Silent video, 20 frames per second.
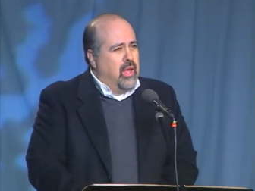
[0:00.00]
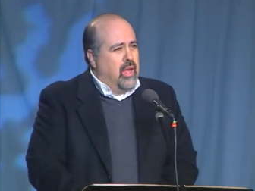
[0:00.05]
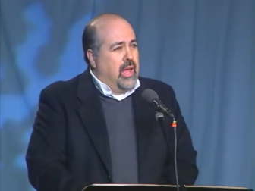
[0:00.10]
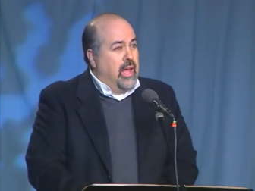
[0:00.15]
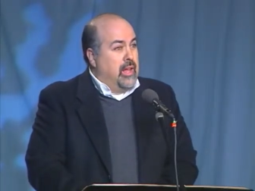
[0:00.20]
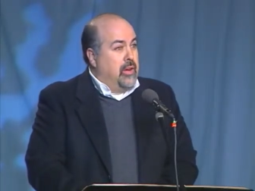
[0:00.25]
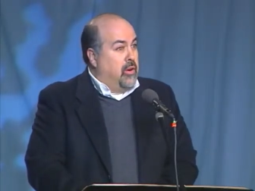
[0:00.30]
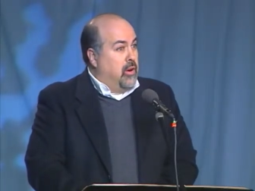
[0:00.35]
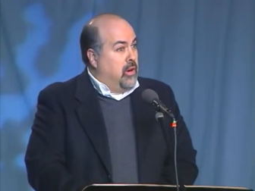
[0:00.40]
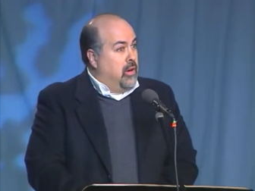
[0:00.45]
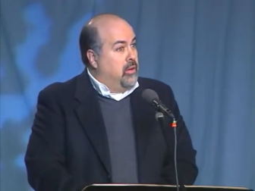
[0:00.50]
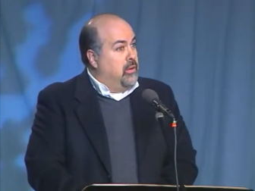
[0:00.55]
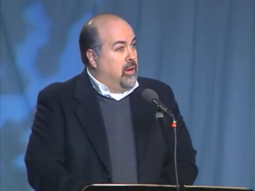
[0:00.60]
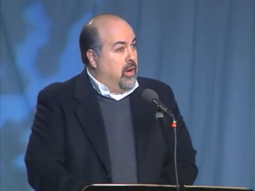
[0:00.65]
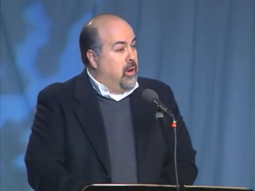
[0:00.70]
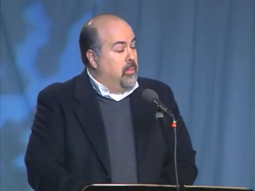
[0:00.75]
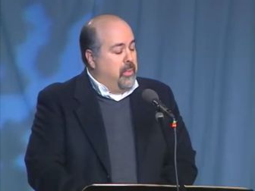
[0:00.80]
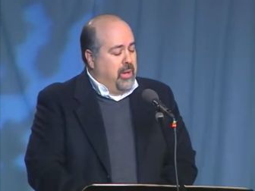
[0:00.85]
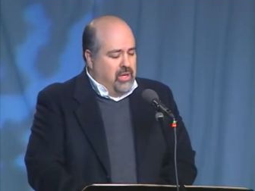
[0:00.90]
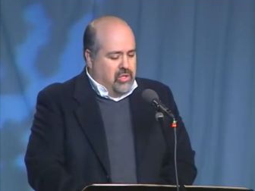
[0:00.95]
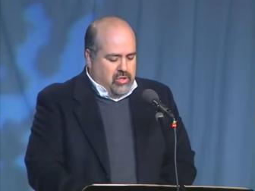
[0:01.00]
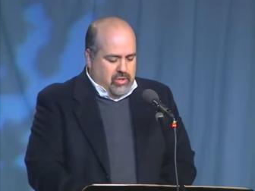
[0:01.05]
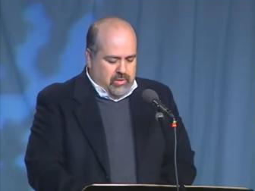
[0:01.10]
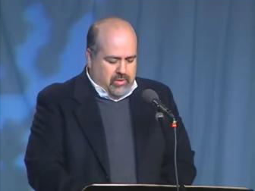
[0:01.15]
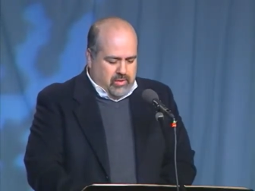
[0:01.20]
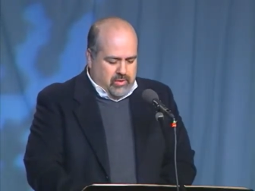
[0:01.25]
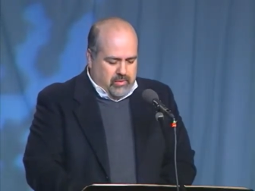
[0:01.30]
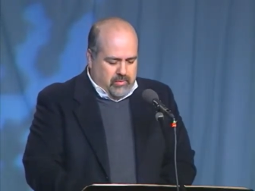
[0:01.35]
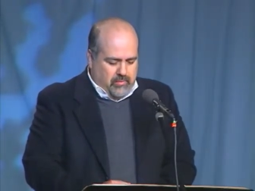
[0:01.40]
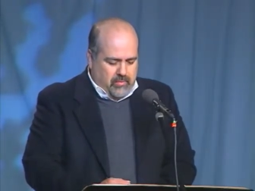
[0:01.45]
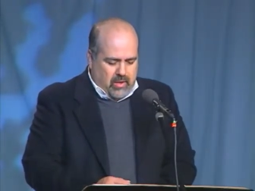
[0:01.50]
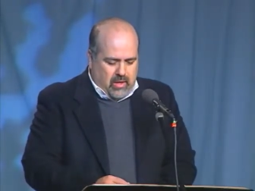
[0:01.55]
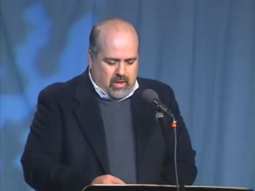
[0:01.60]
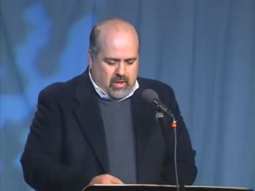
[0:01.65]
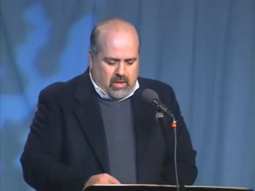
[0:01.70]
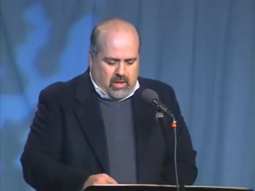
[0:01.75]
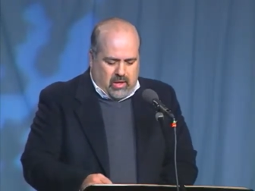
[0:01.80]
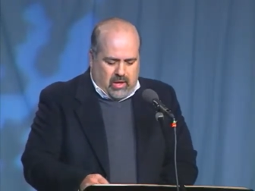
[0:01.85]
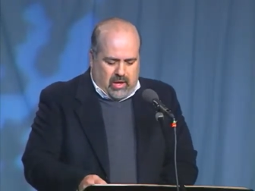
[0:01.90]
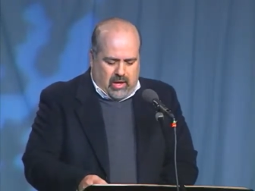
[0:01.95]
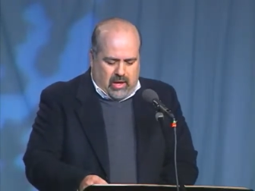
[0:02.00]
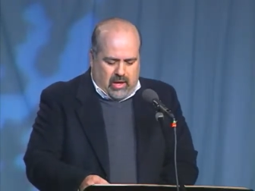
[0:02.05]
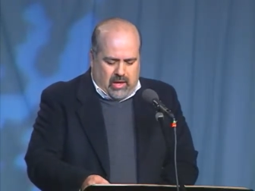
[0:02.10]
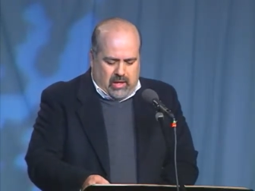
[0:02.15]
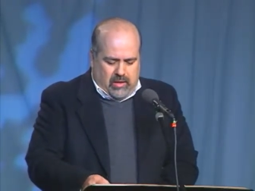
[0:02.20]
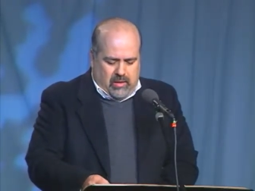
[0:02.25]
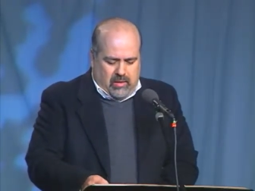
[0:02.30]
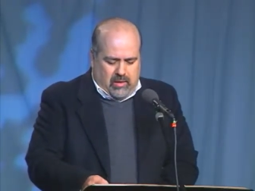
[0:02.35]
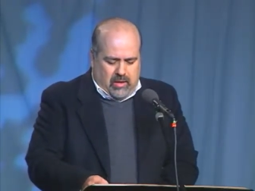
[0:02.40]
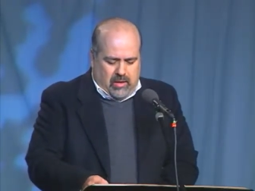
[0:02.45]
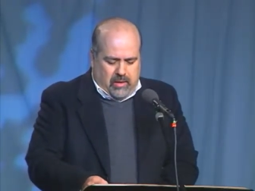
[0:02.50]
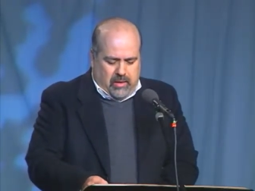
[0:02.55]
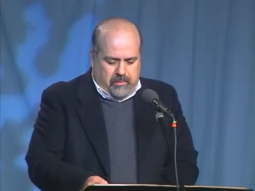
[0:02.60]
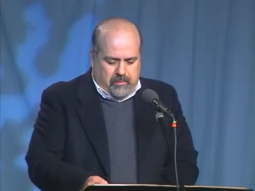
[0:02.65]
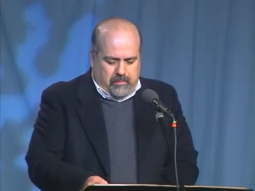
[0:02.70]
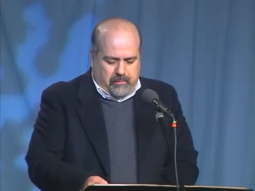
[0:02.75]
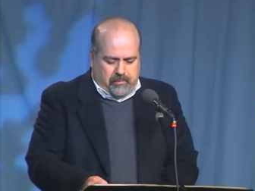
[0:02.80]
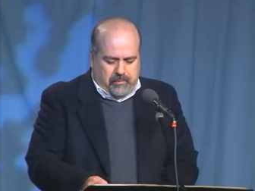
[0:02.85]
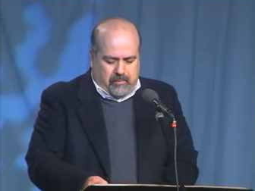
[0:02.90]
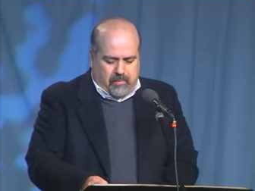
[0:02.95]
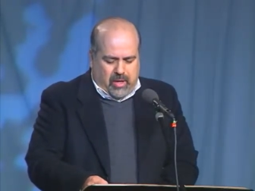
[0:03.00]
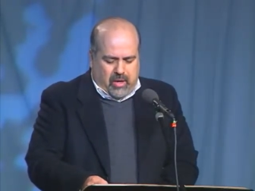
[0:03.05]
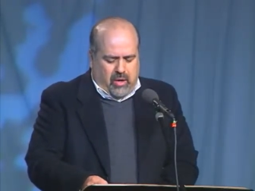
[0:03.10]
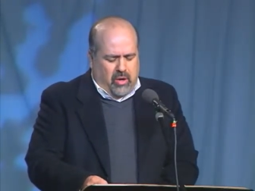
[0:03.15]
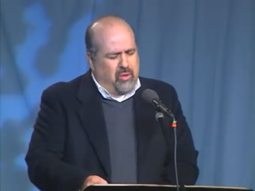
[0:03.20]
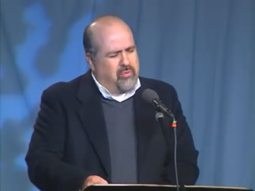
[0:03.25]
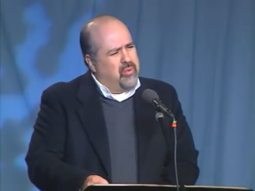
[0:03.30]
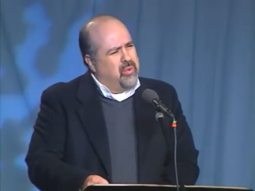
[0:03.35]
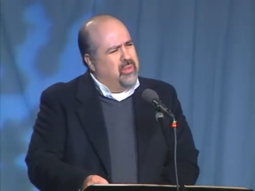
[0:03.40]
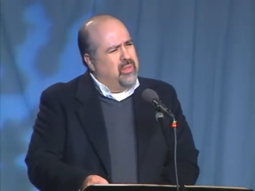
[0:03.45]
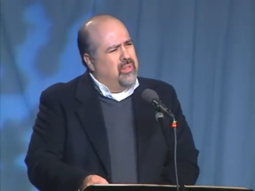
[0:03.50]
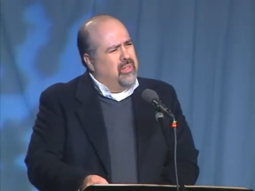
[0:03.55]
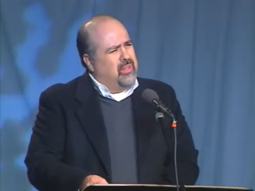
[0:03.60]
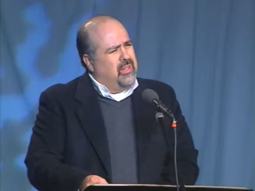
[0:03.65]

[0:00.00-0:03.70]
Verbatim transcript: and our, our patients. And um, I often